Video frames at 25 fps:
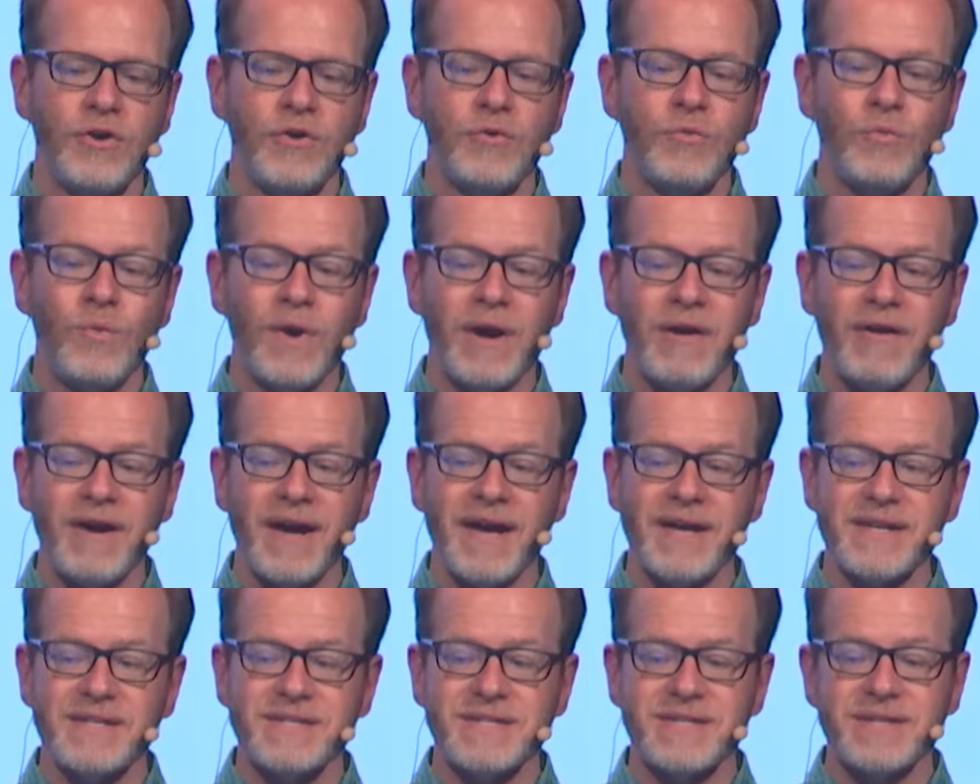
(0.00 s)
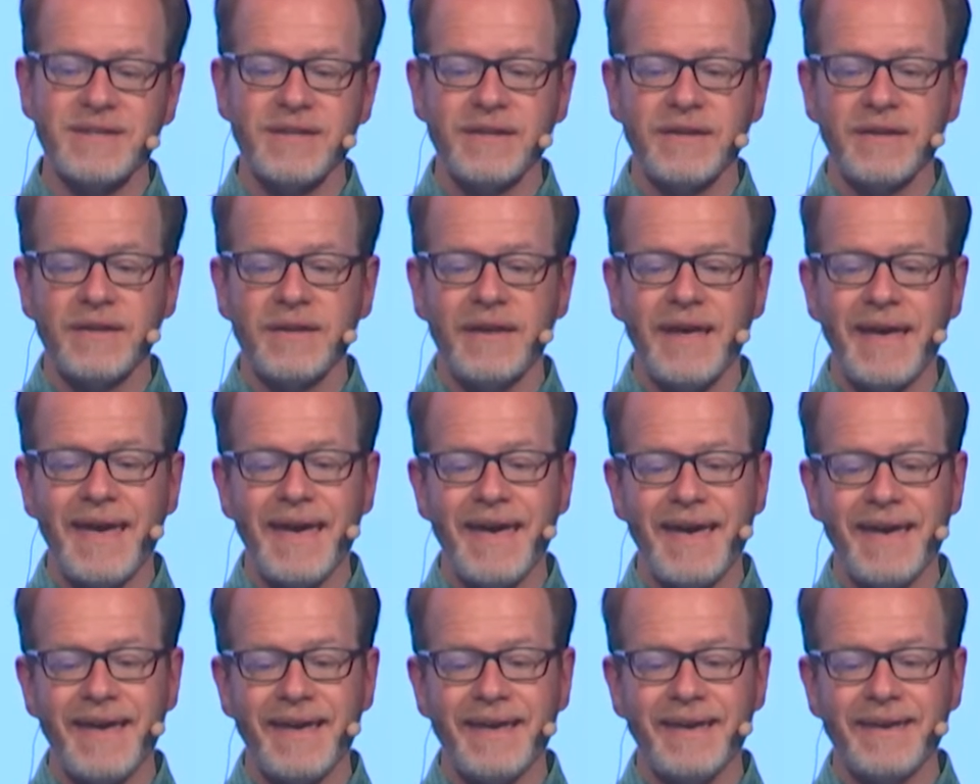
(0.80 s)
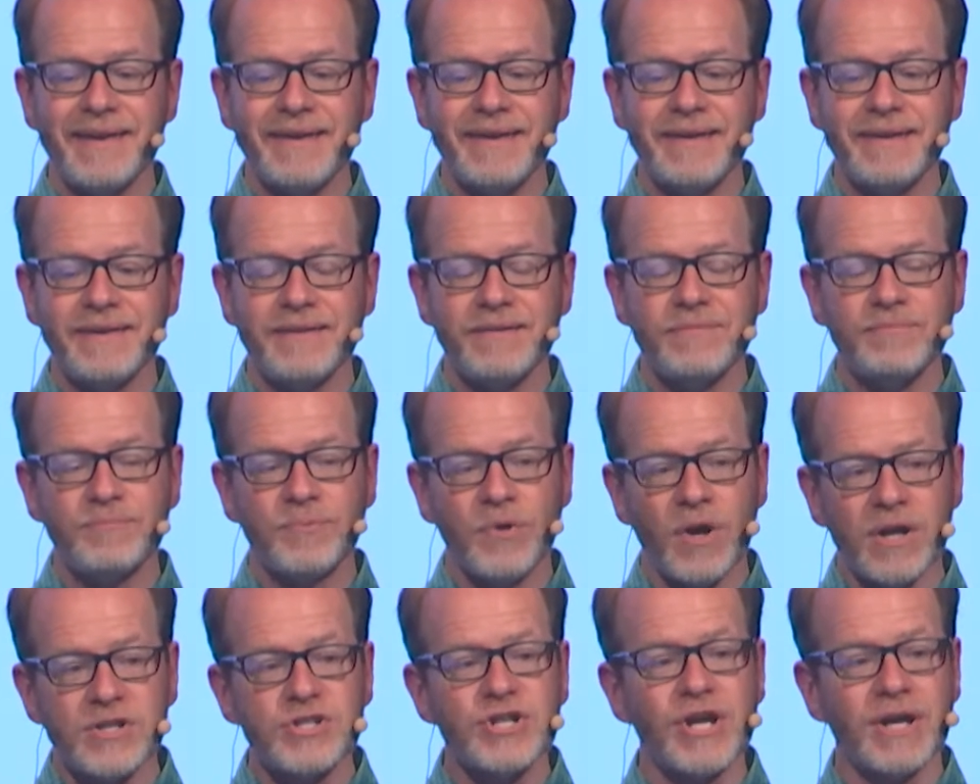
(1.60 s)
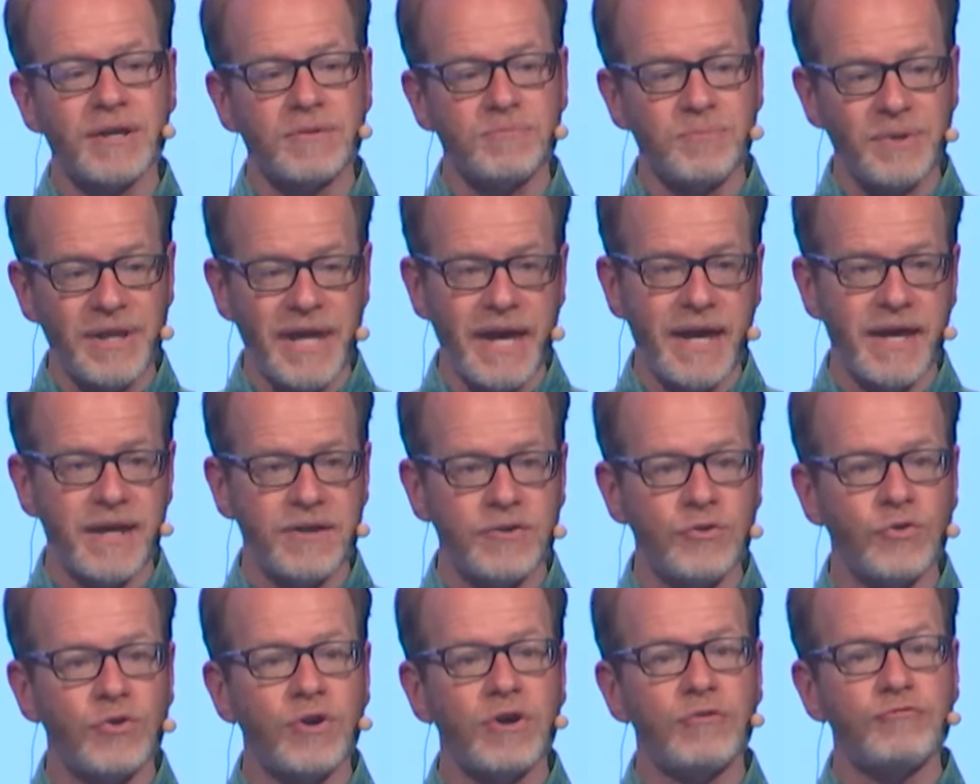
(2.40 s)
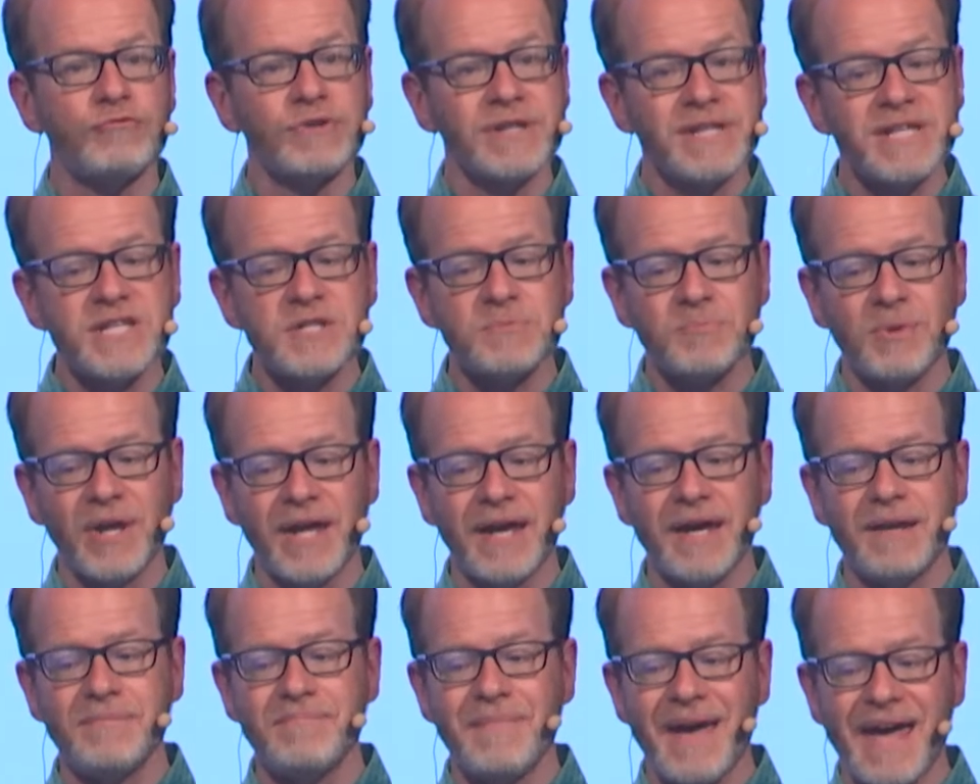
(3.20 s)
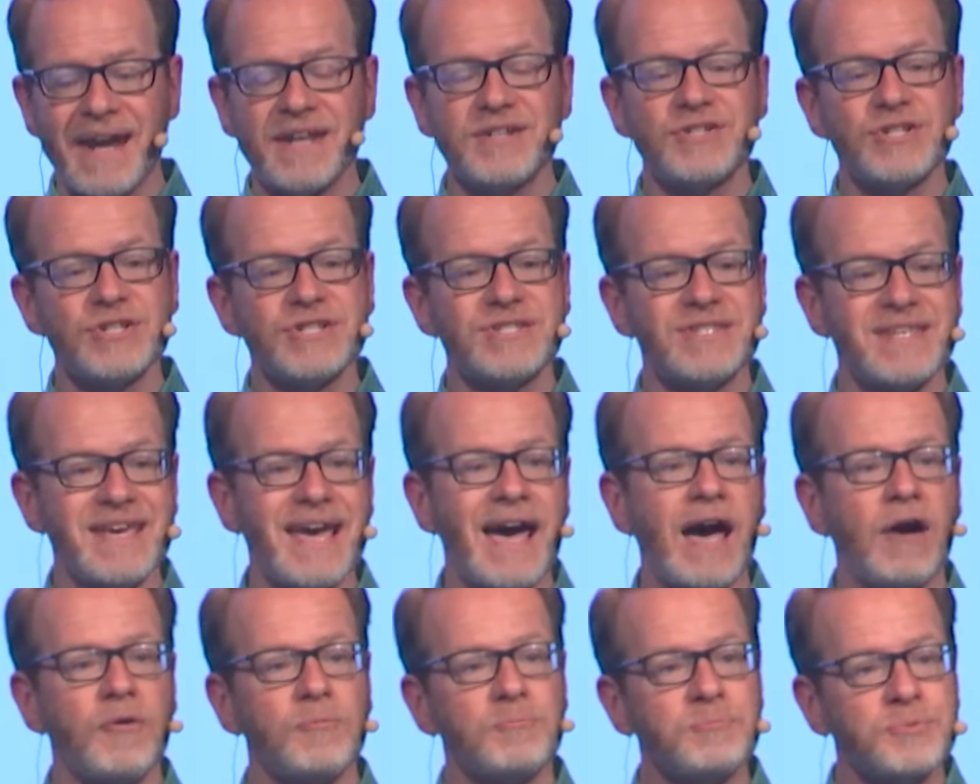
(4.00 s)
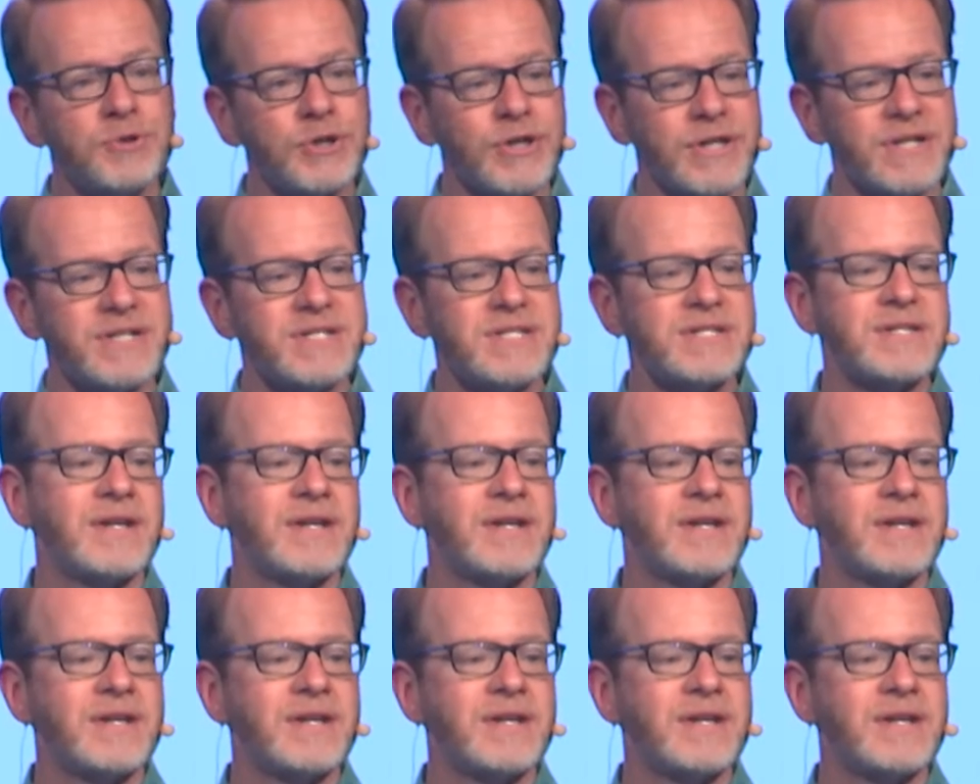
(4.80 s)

whereas a project plan or a release plan manages the outputs